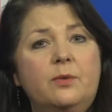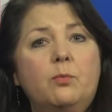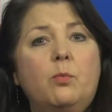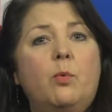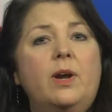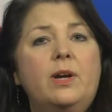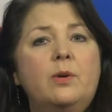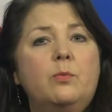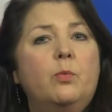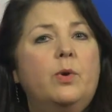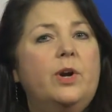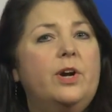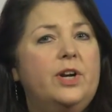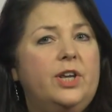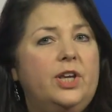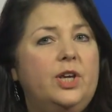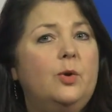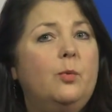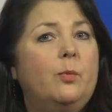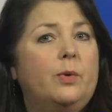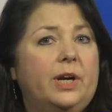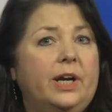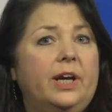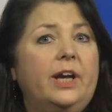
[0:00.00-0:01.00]
Where do
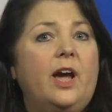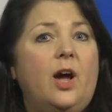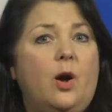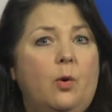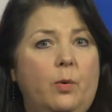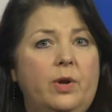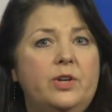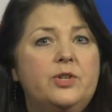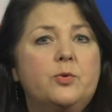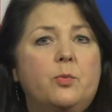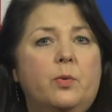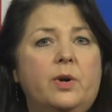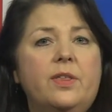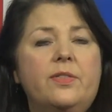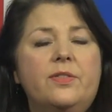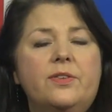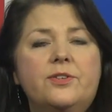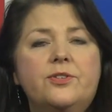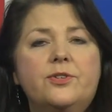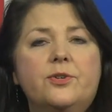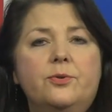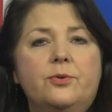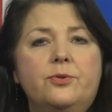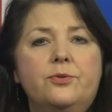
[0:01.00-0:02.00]
you want to go? Which one of the
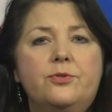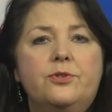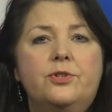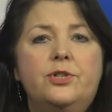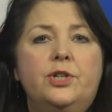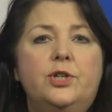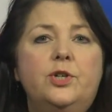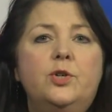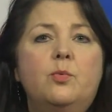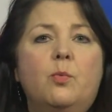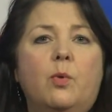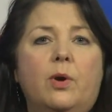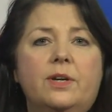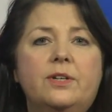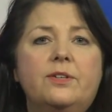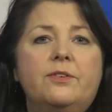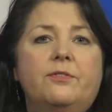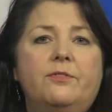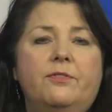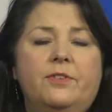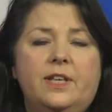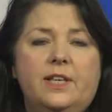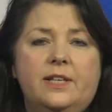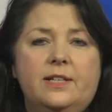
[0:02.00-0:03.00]
schools do you want to
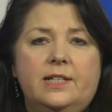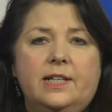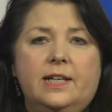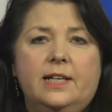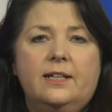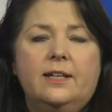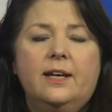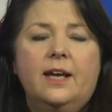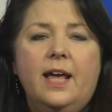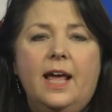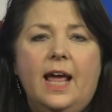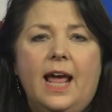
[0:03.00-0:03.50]
visit?